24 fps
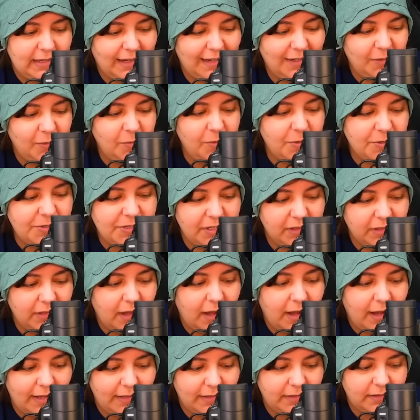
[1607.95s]
I know there's a
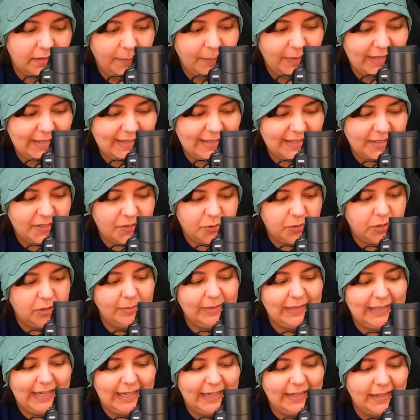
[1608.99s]
lot, but it's
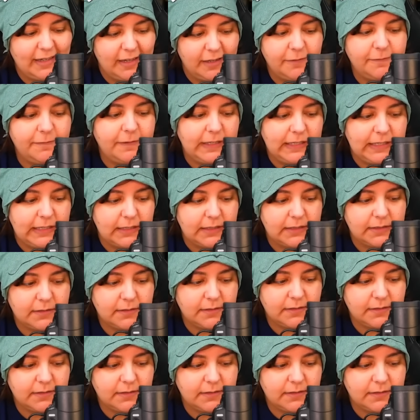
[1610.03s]
extremely inconvenient.